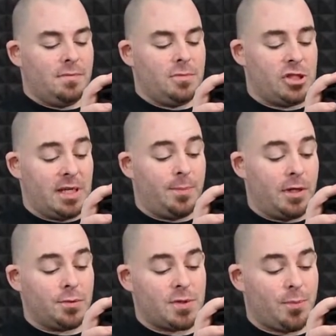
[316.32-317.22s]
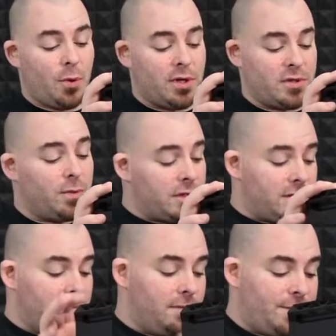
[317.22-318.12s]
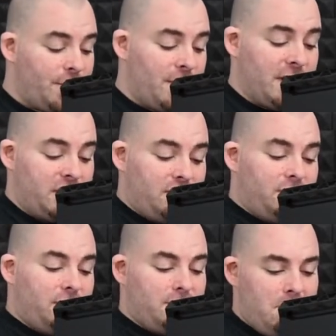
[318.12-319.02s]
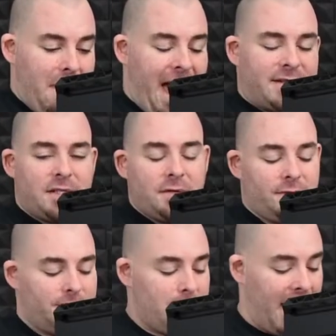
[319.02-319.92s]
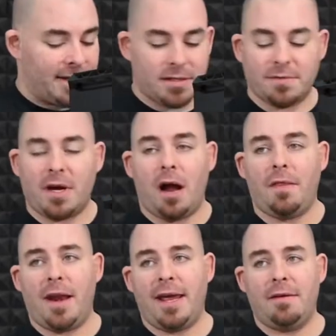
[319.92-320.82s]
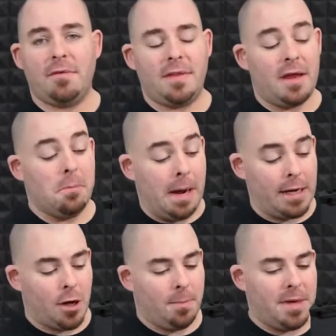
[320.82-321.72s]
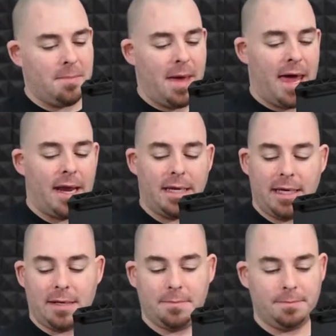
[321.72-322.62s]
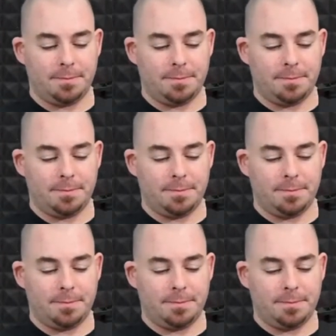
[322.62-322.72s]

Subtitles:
GPU supports, which for this massive card that I have in there might not be a bad idea.